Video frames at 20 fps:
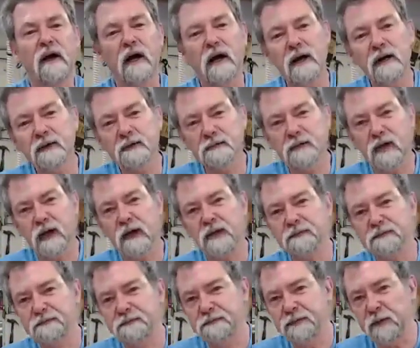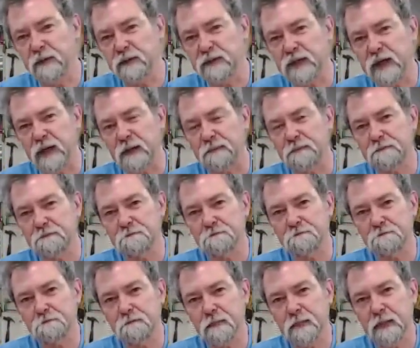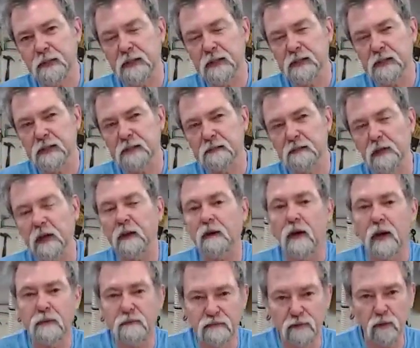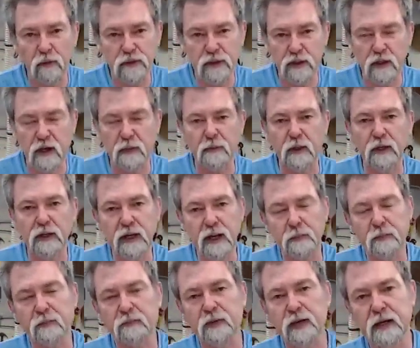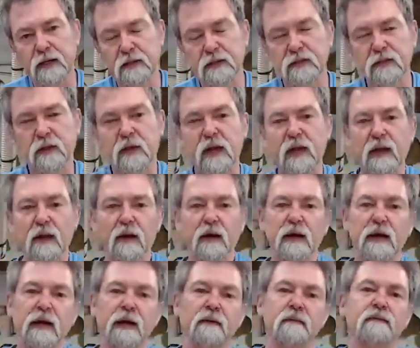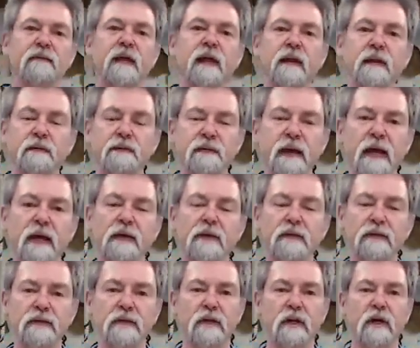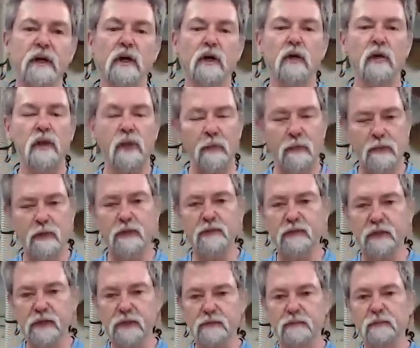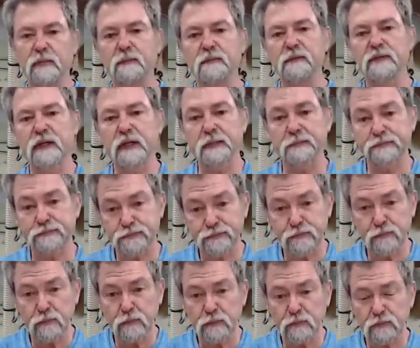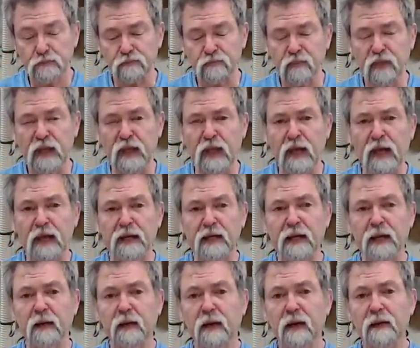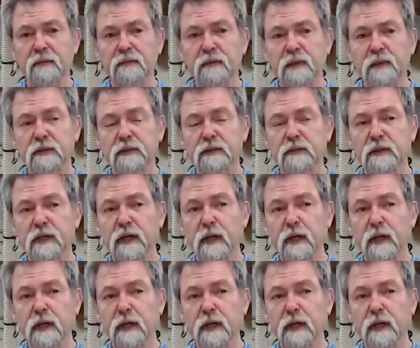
I filter, I'm fortunate, I'm on a couple of acres, so I have that advantage, or that privilege, let me say. Now I've got,